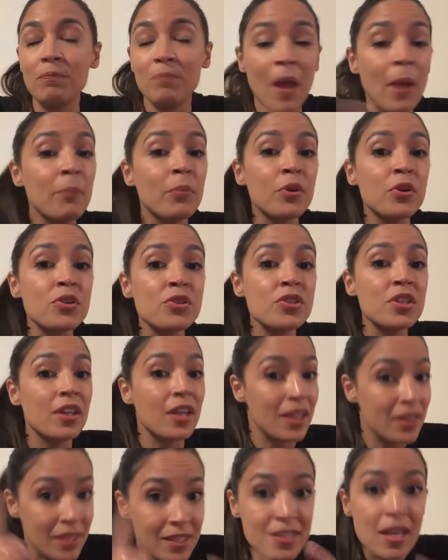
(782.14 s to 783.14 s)
members
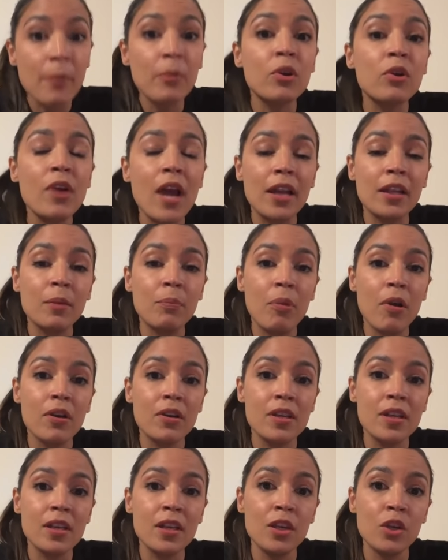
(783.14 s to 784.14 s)
in the Democratic
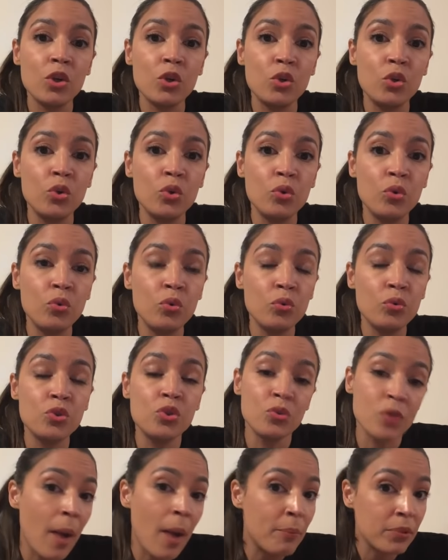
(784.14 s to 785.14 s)
Party who
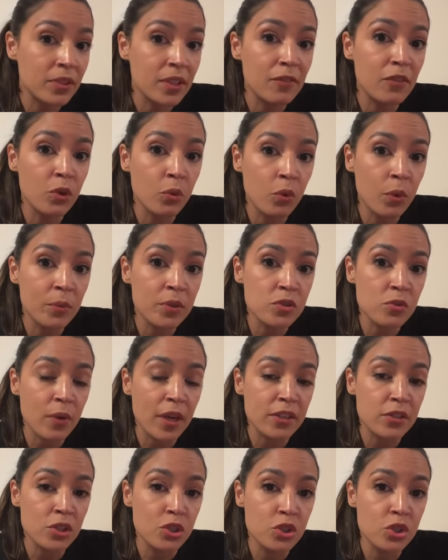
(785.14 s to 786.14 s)
do not believe in a woman's
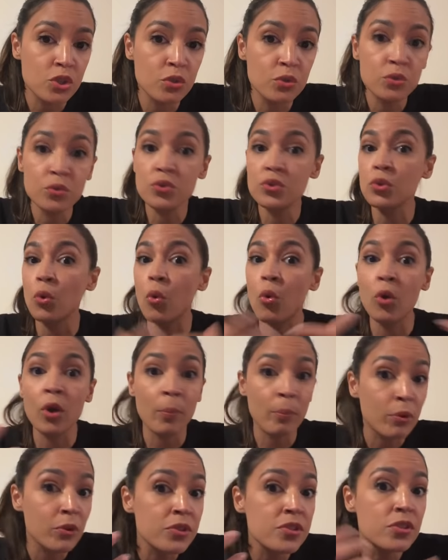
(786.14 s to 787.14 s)
right to choose
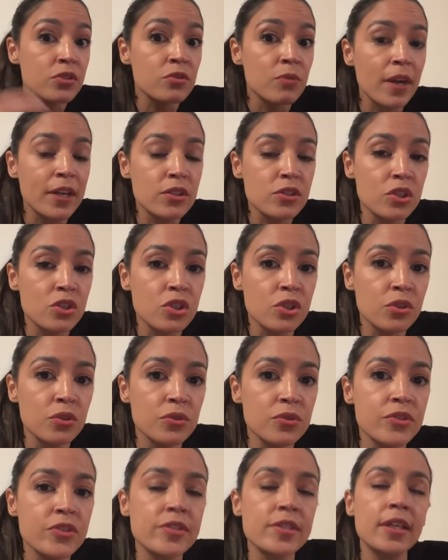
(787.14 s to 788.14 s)
or a person's right to
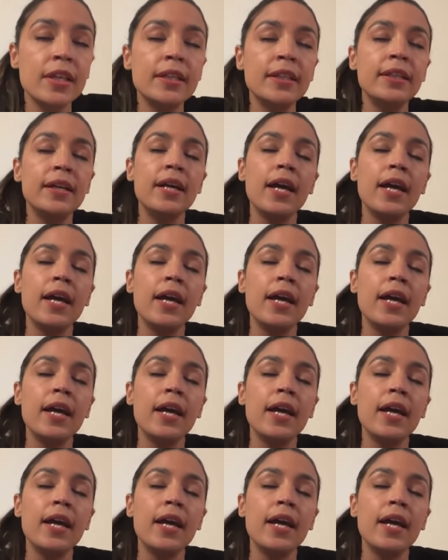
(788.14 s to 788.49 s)
choose.